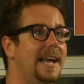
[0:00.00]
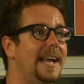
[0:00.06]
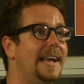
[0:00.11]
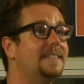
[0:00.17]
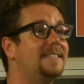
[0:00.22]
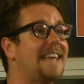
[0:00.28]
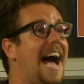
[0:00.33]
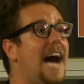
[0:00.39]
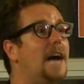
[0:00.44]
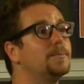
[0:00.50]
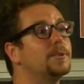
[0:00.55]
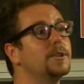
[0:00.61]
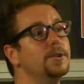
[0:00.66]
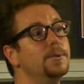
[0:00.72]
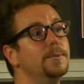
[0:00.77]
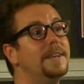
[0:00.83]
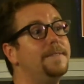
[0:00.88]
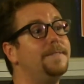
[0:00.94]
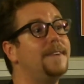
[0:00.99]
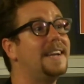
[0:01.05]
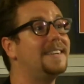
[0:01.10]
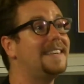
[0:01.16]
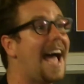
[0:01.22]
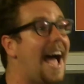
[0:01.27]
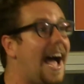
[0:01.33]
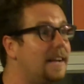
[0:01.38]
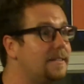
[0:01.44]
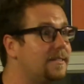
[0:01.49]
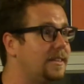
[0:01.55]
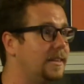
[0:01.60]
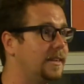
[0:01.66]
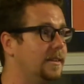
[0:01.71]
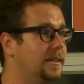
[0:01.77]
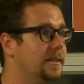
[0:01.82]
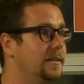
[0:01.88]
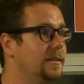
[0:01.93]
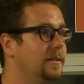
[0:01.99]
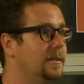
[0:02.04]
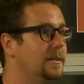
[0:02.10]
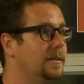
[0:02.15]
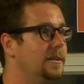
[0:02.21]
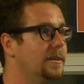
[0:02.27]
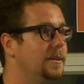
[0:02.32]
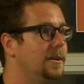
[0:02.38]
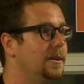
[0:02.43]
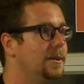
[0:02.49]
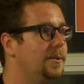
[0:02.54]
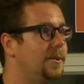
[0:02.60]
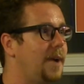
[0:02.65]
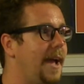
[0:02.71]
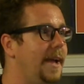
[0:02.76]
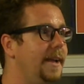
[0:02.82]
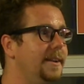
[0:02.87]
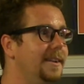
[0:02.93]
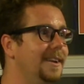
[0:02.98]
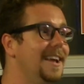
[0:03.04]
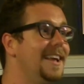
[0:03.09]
It's absolutely fantastic, right?